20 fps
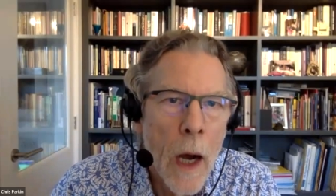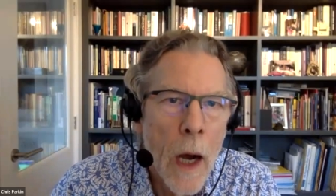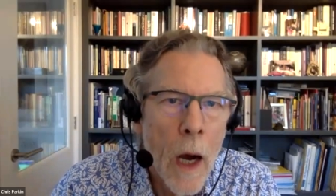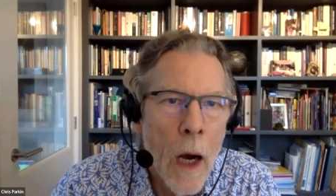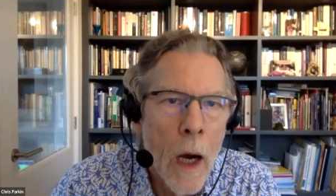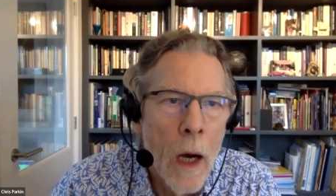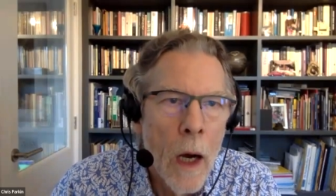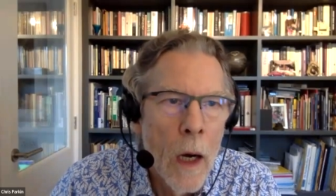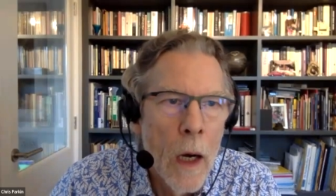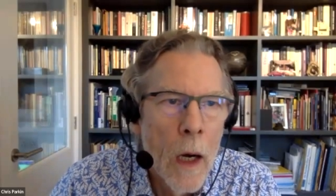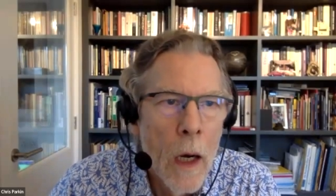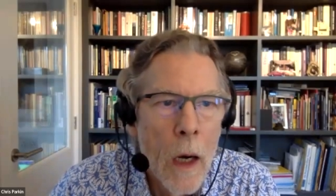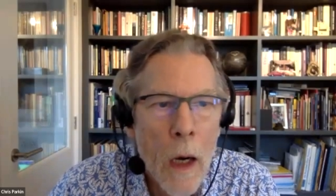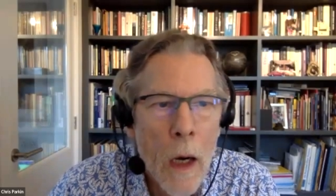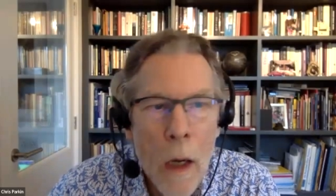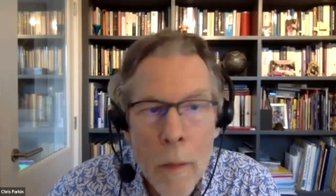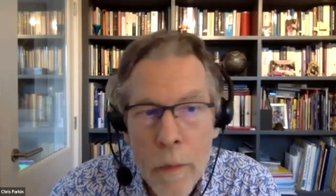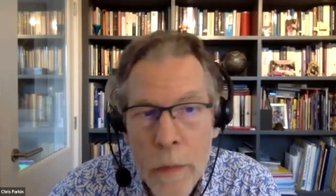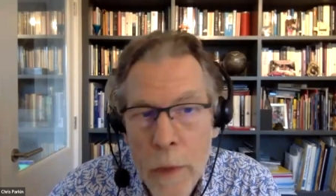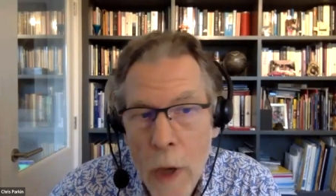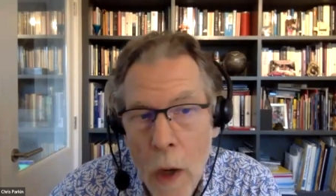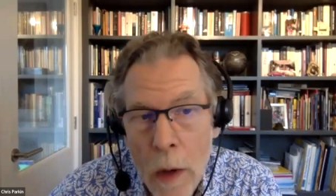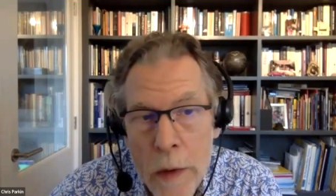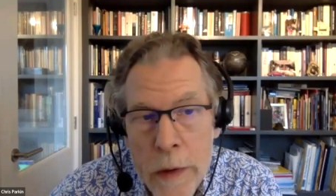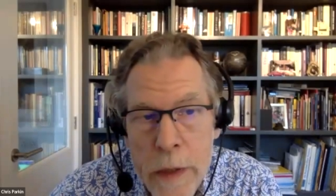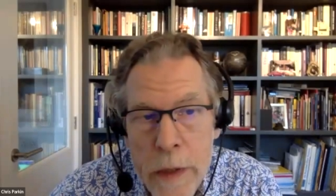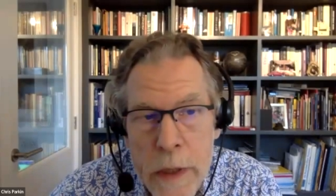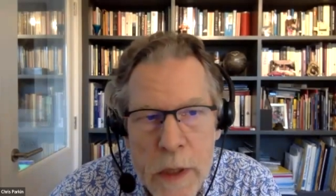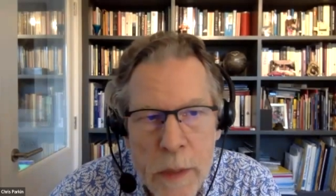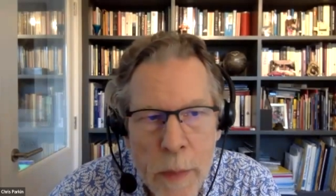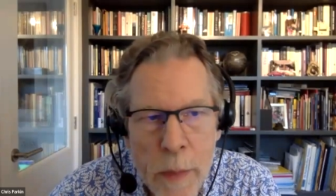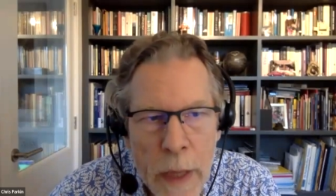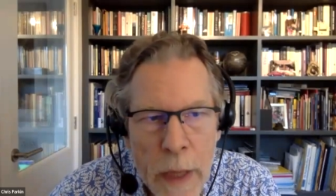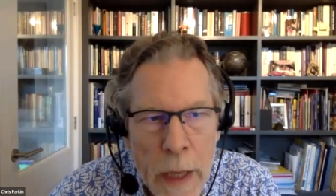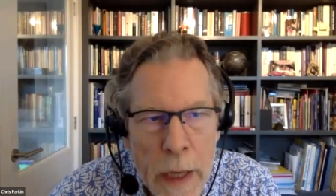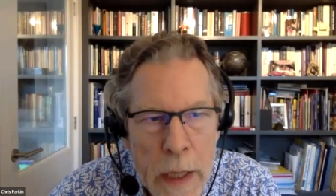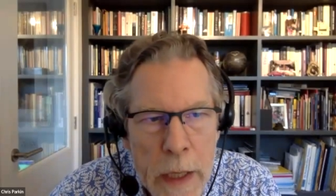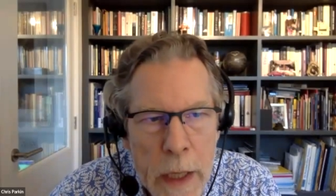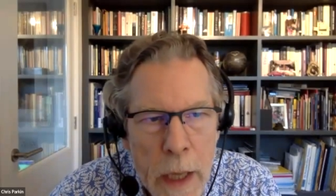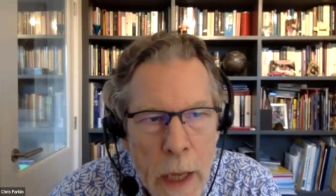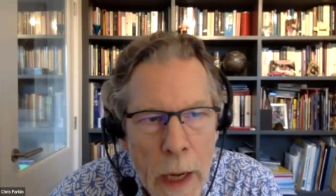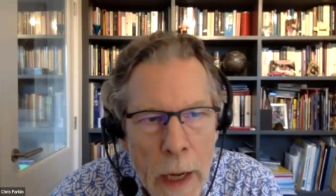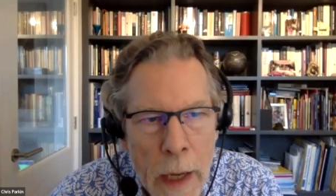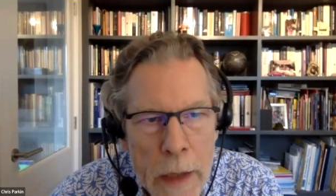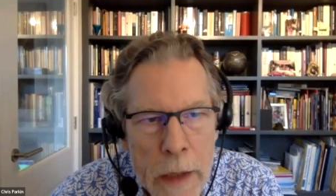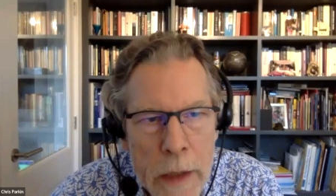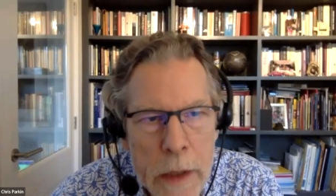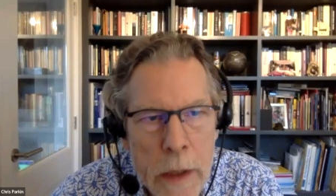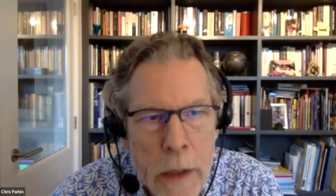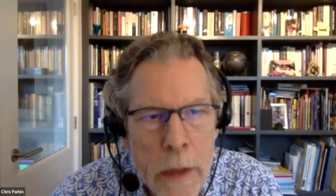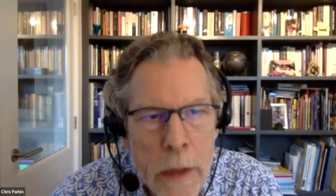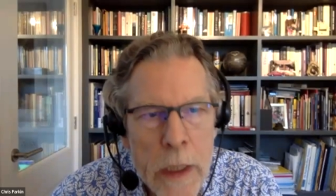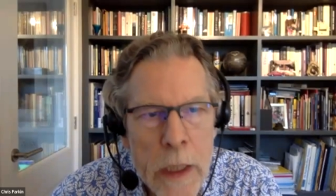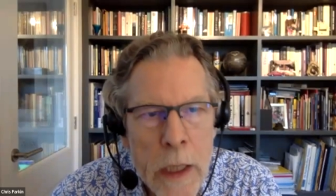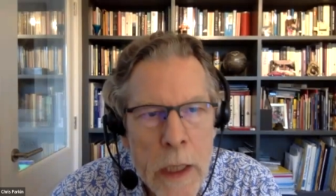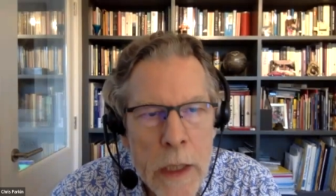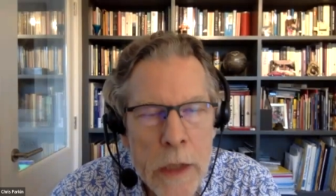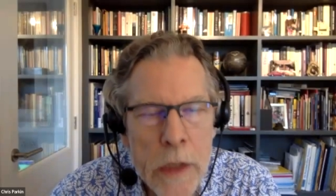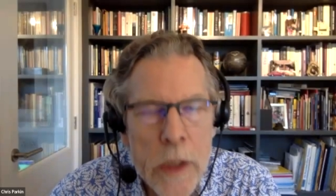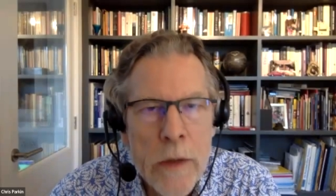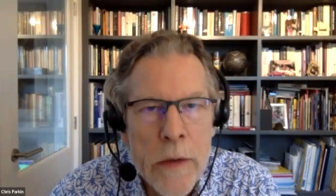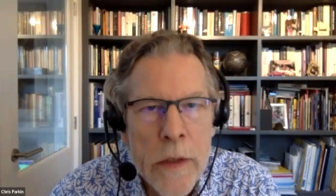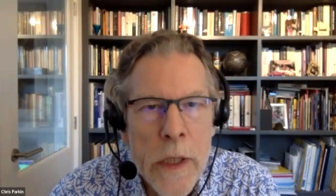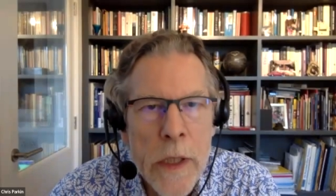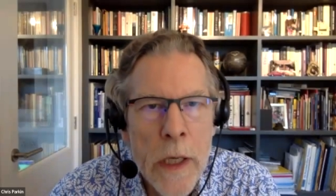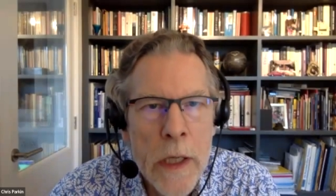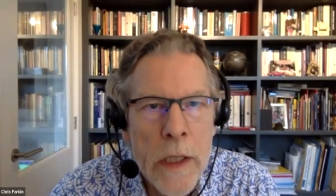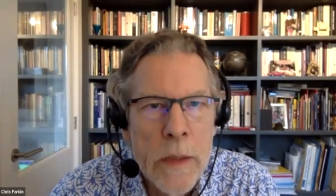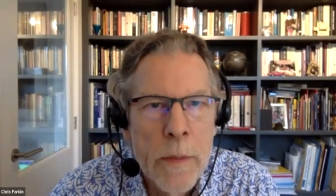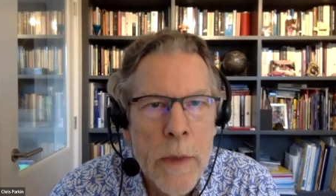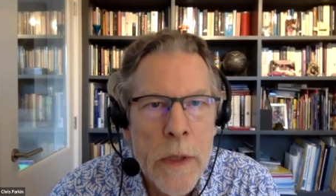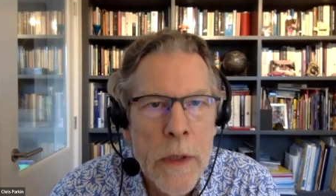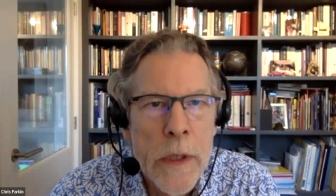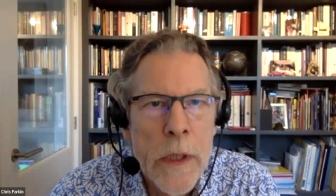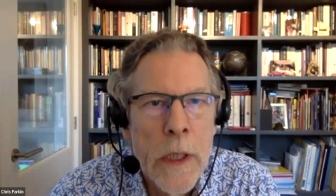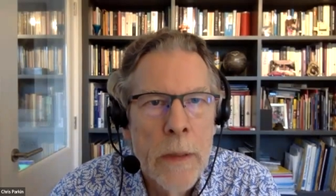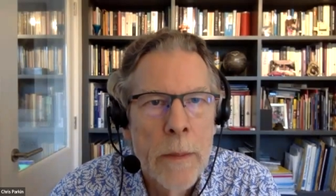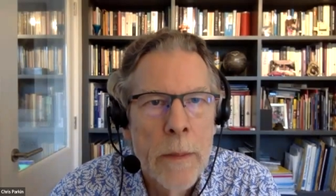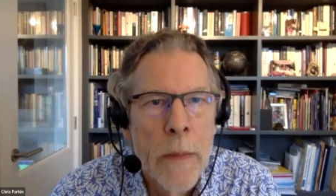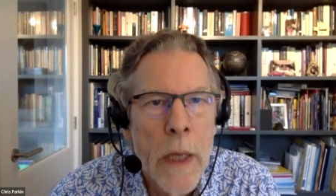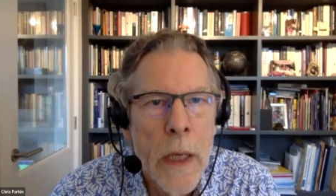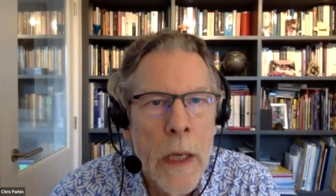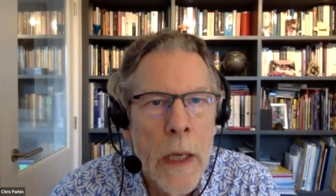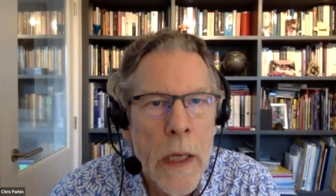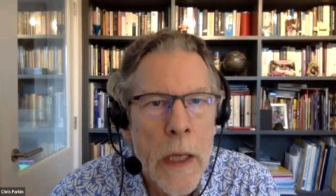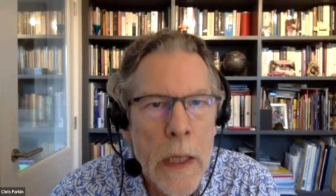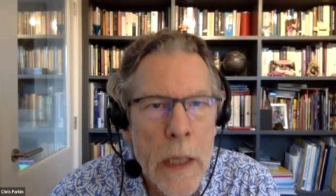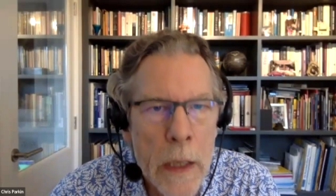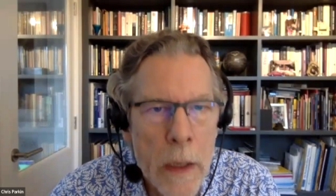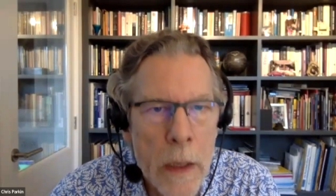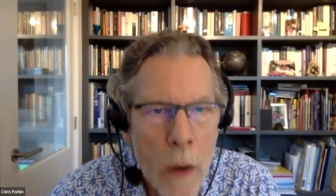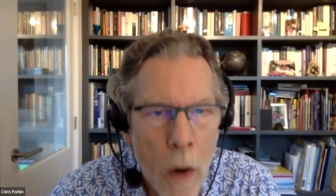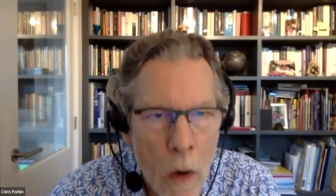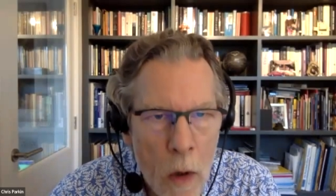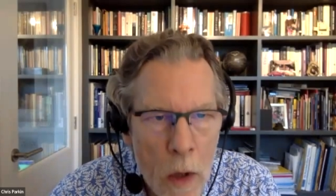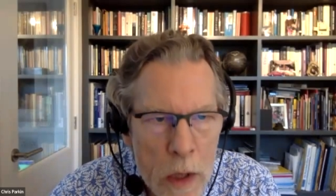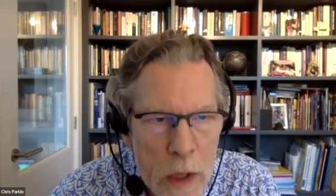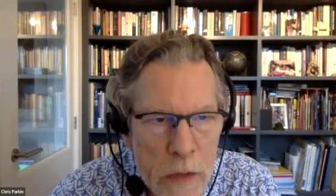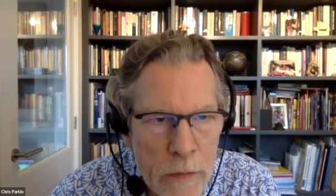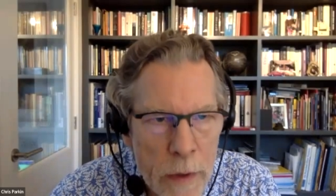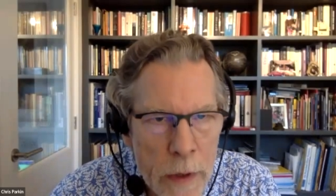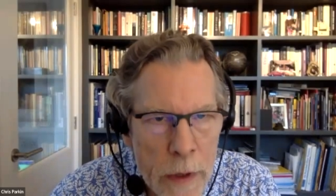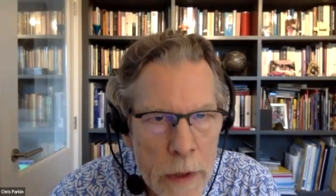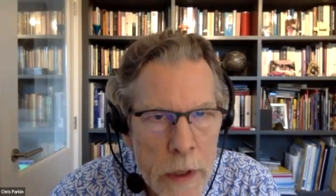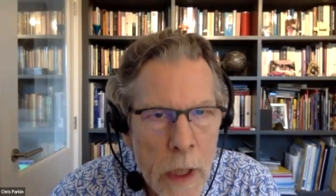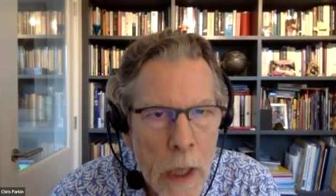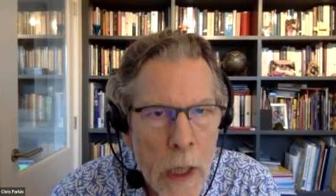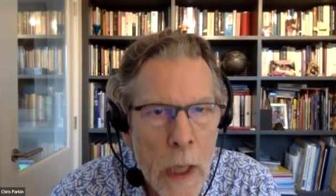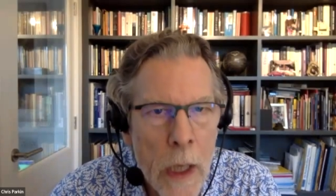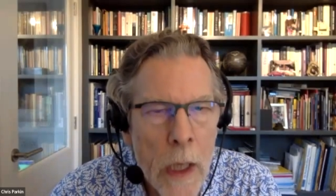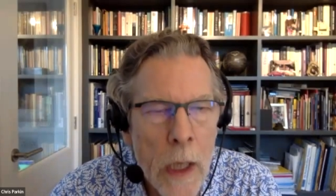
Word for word: are um, on display at the History of Science Museum uh, in Oxford.